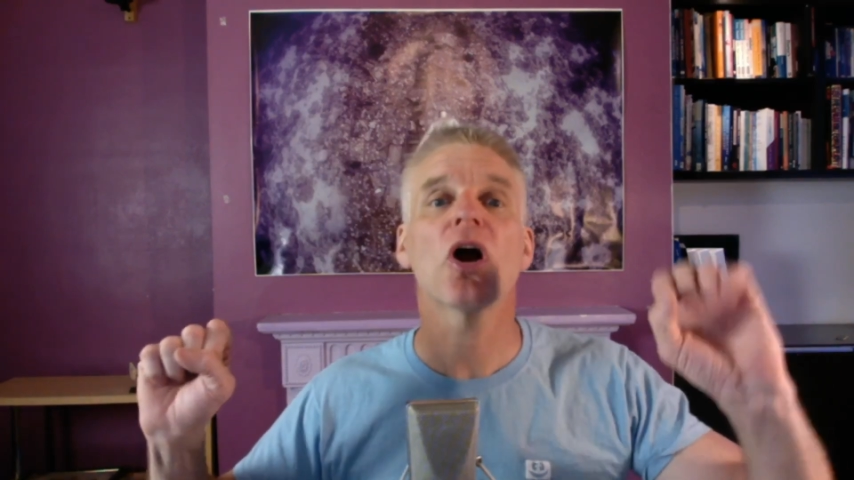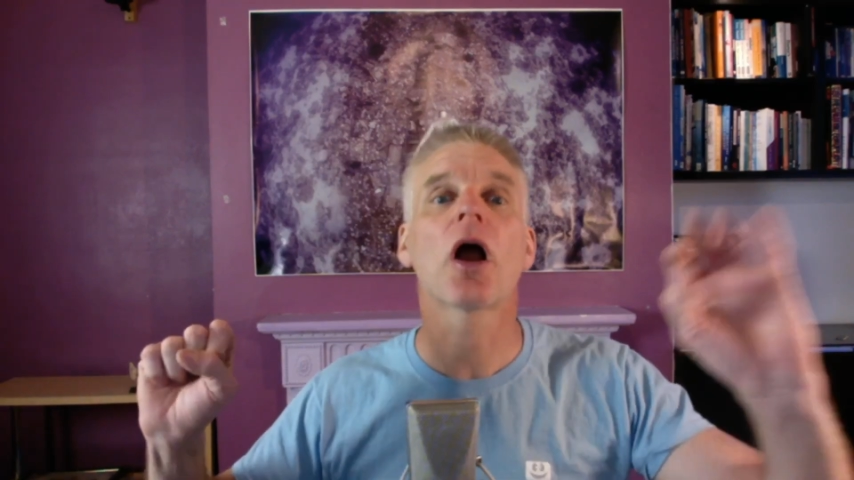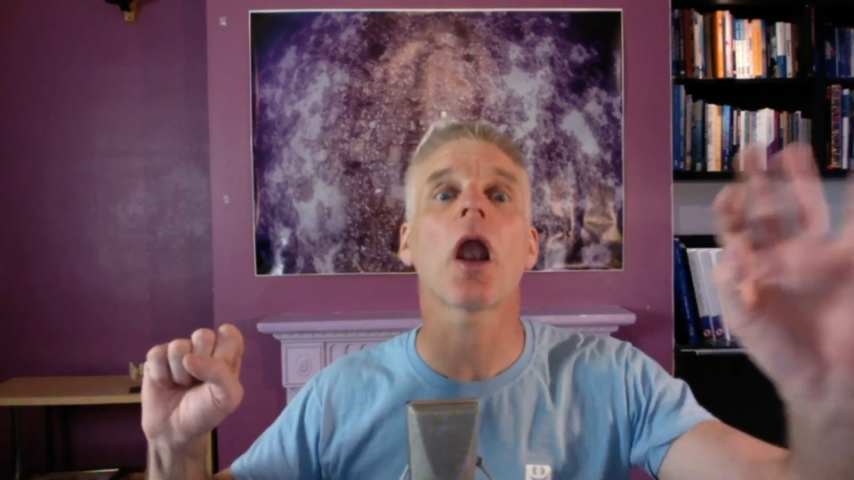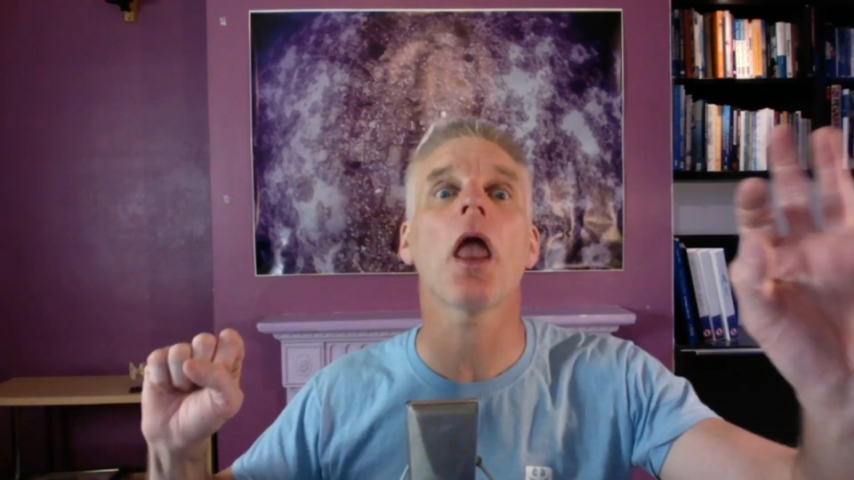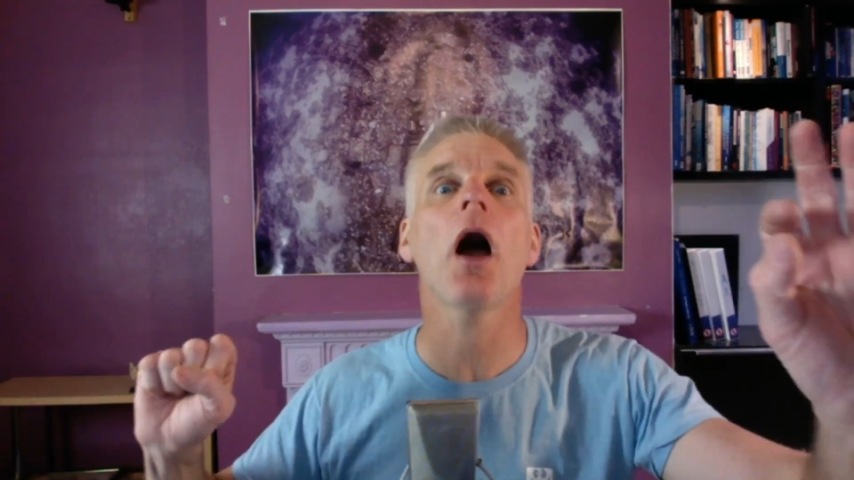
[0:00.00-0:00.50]
a
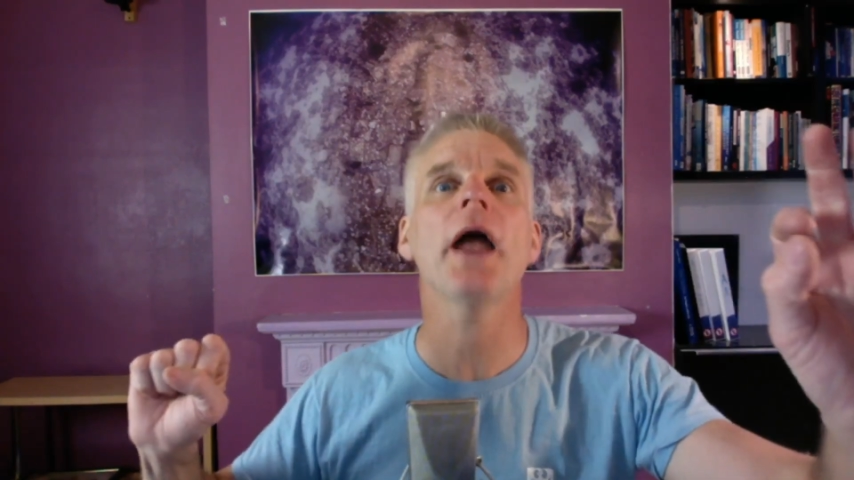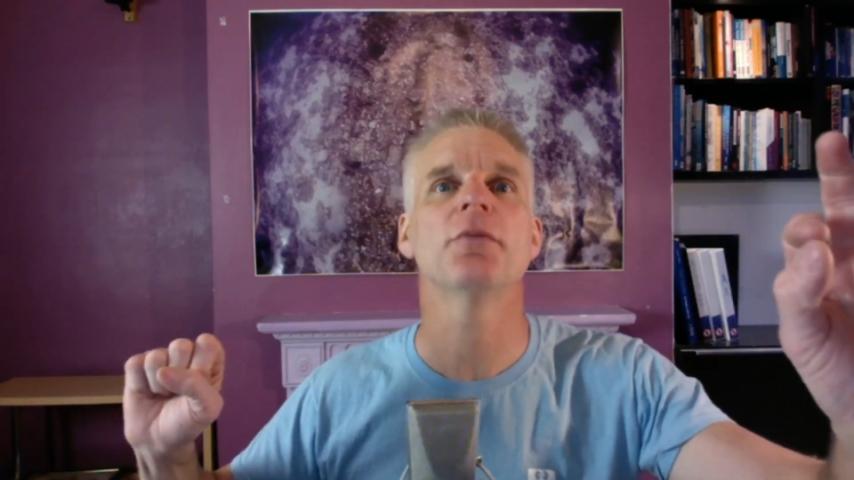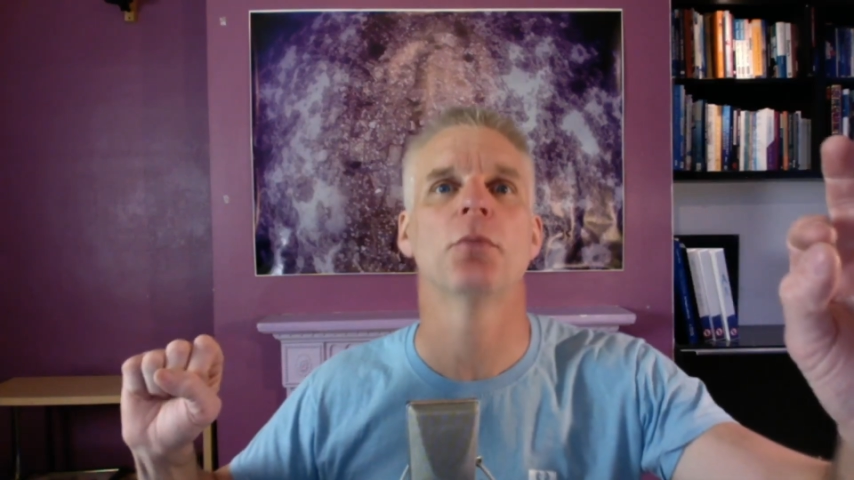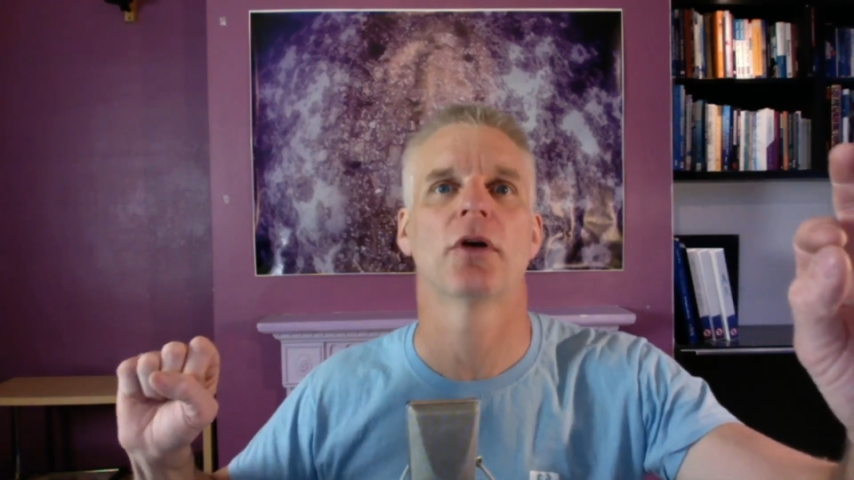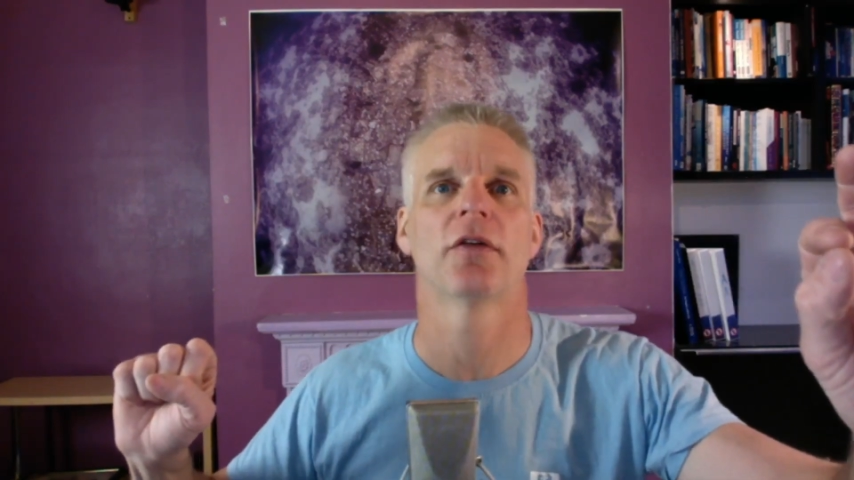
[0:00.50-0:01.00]
glide
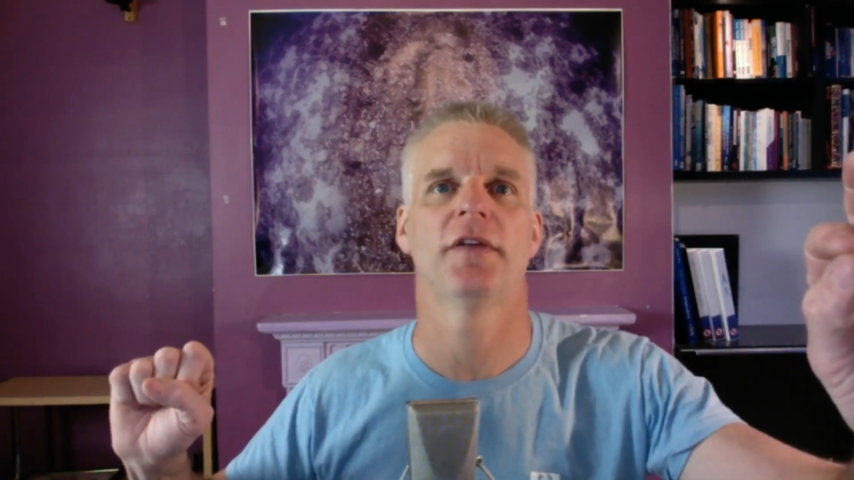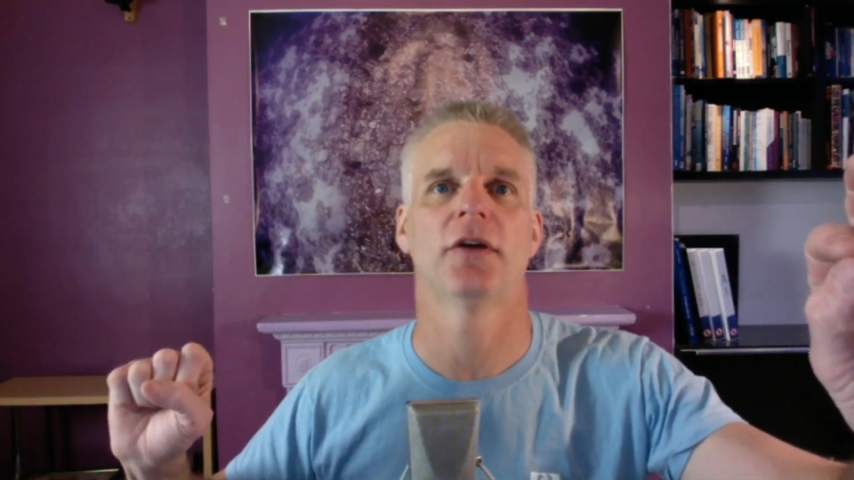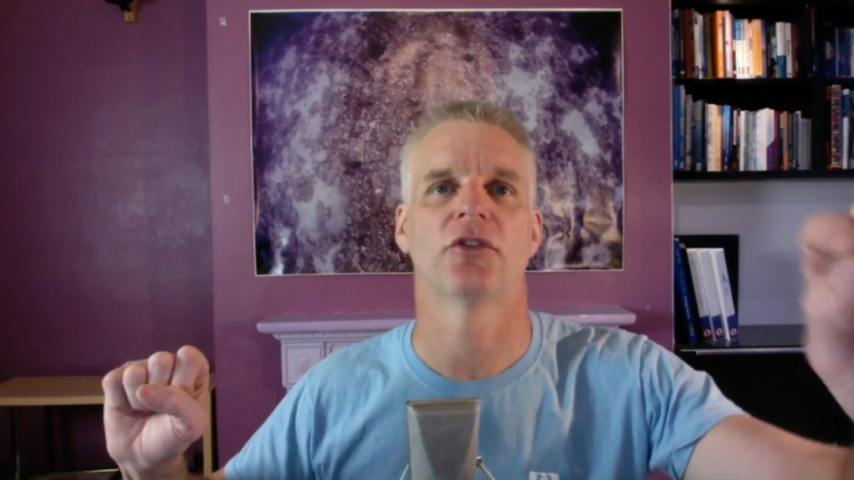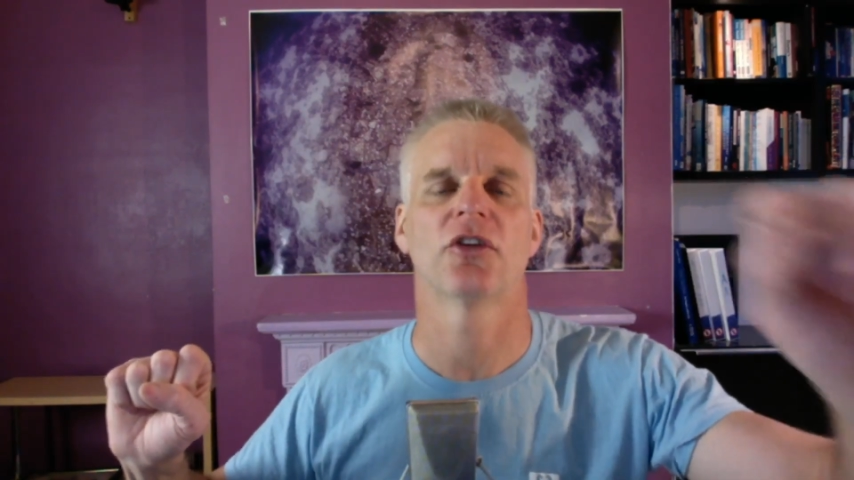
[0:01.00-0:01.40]
monofin on,